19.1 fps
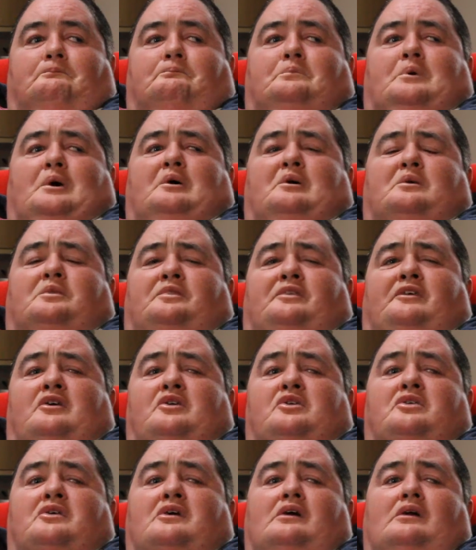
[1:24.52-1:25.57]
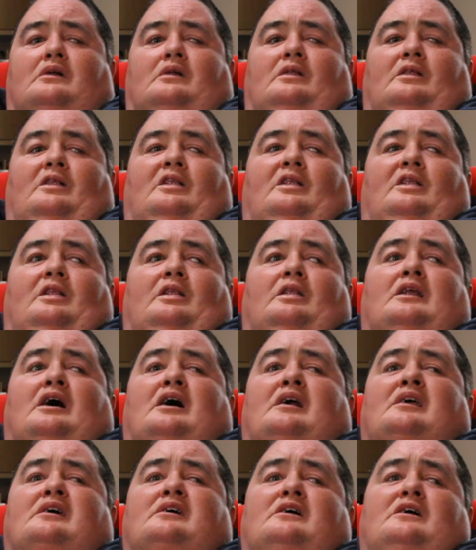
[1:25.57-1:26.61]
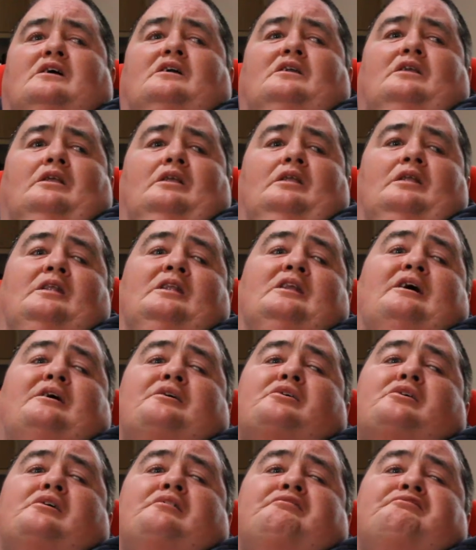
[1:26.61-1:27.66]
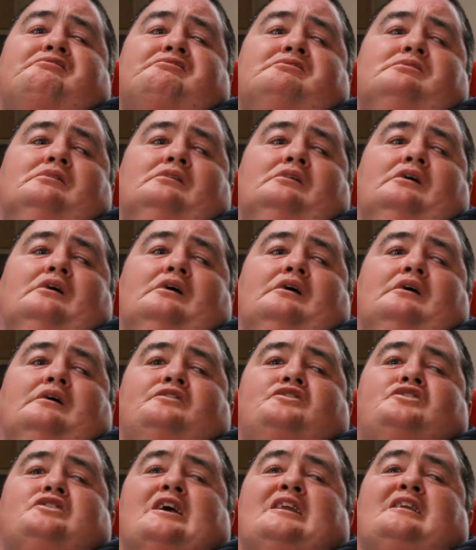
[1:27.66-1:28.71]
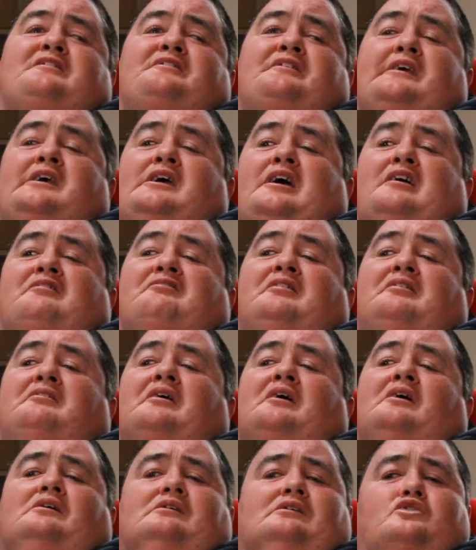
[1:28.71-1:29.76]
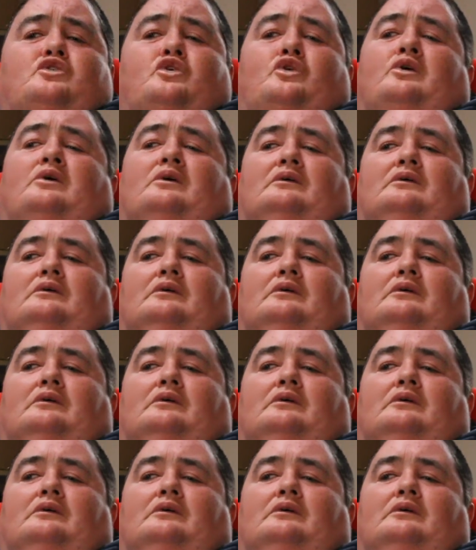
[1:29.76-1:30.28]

But there's a lot of jealousy everywhere. So.